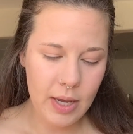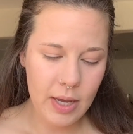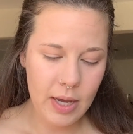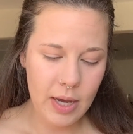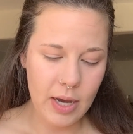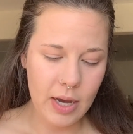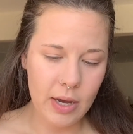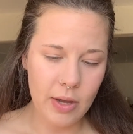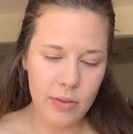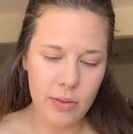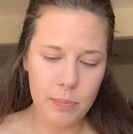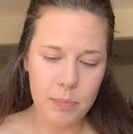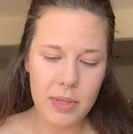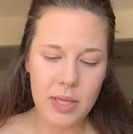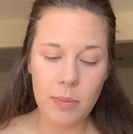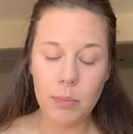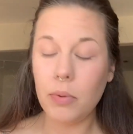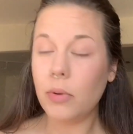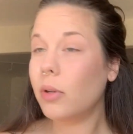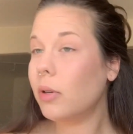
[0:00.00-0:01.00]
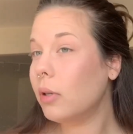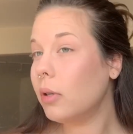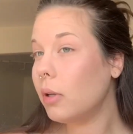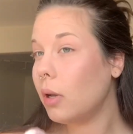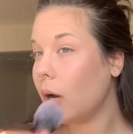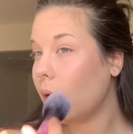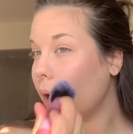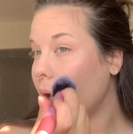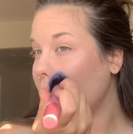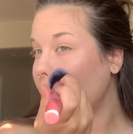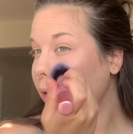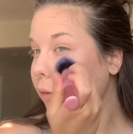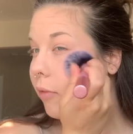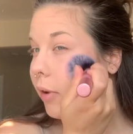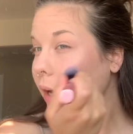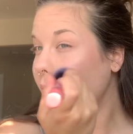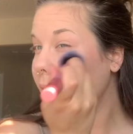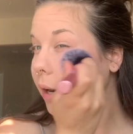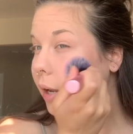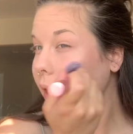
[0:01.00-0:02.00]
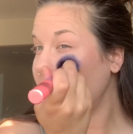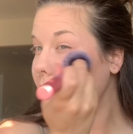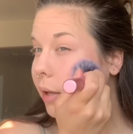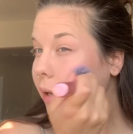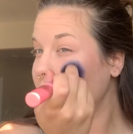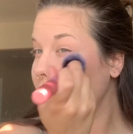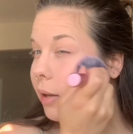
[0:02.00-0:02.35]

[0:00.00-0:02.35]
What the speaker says: The people are very